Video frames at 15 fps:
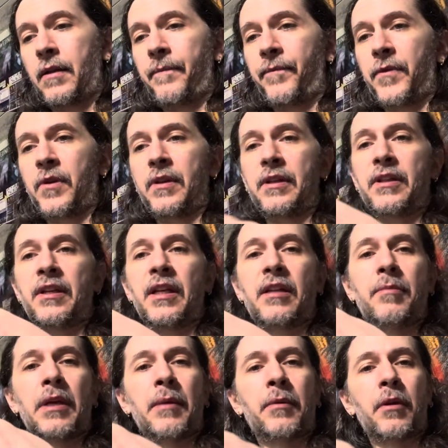you need to
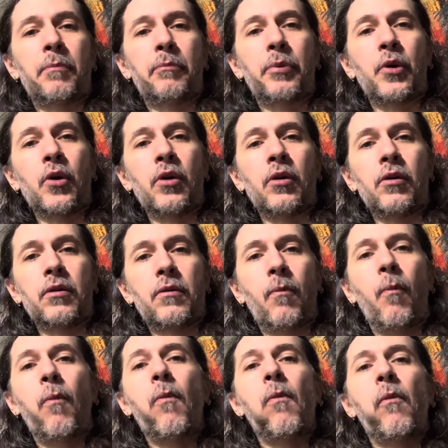be able to pull,
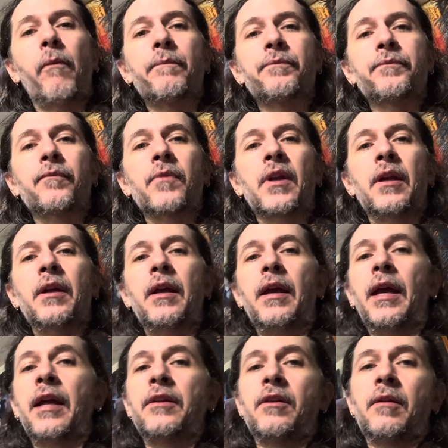
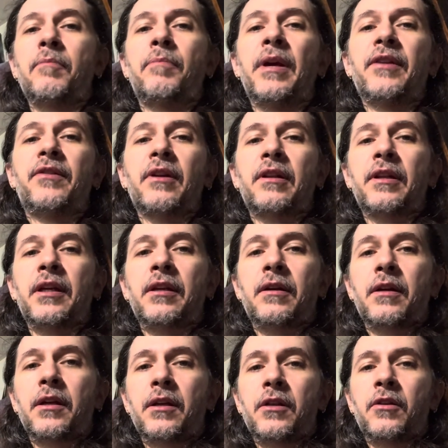and basically
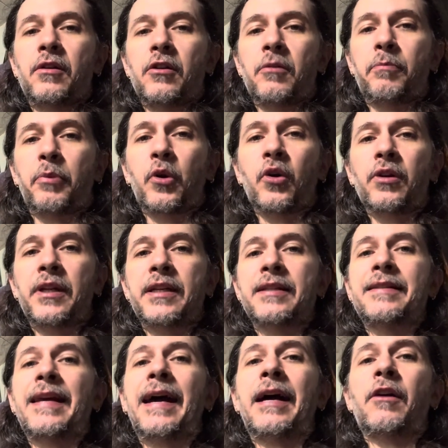you're pulling
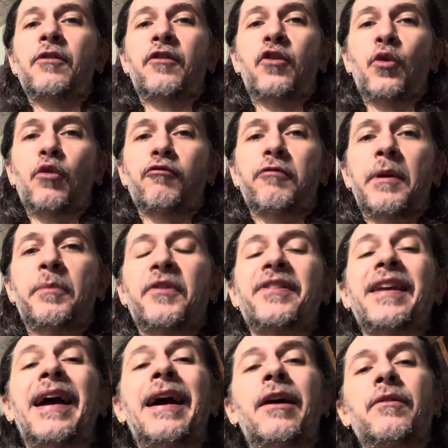down so it rips
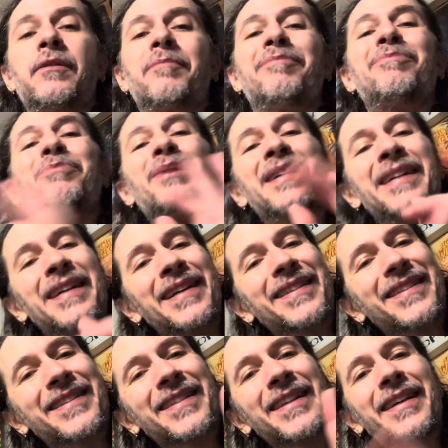down,
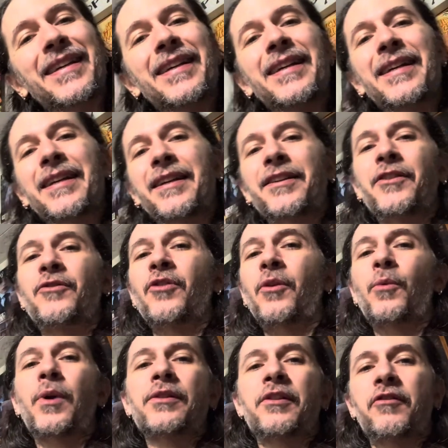but you don't
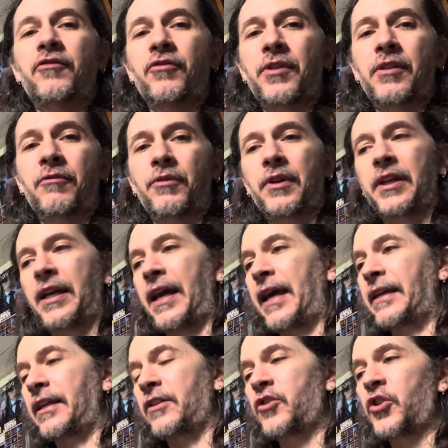want the string really
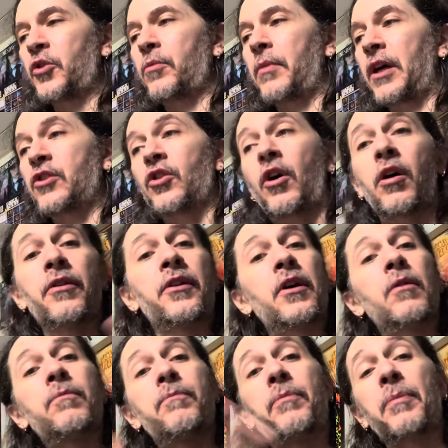hanging too much,
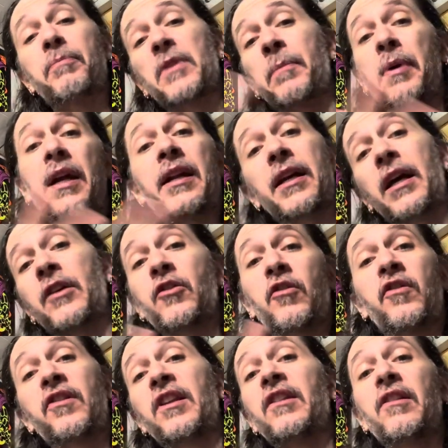although depending on your
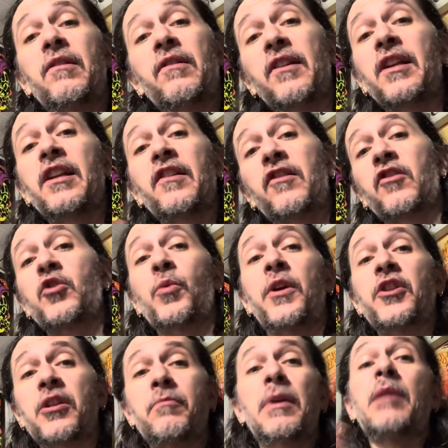seating
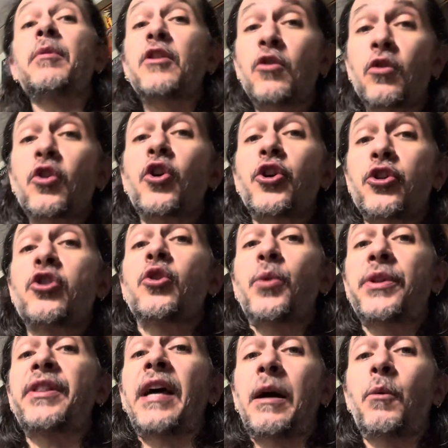situation, maybe you could do
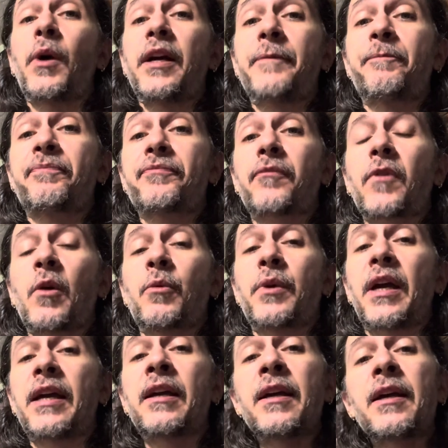it that way,
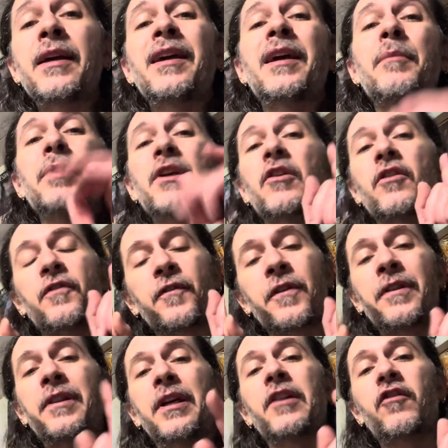okay? Because for
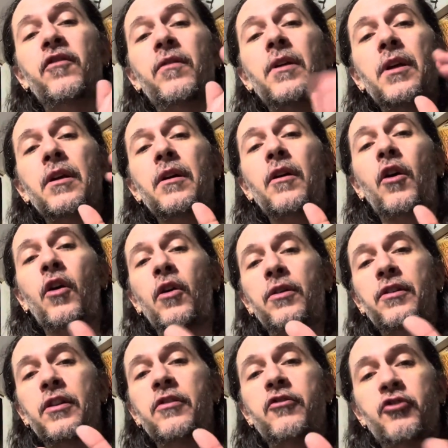this
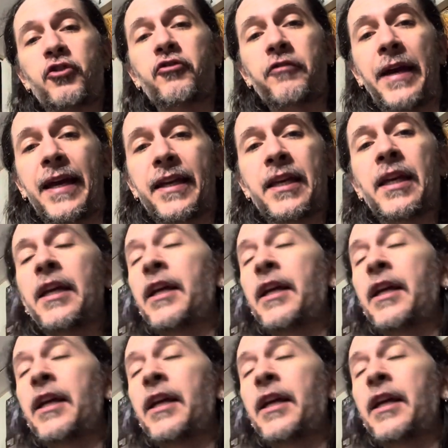haunted trick,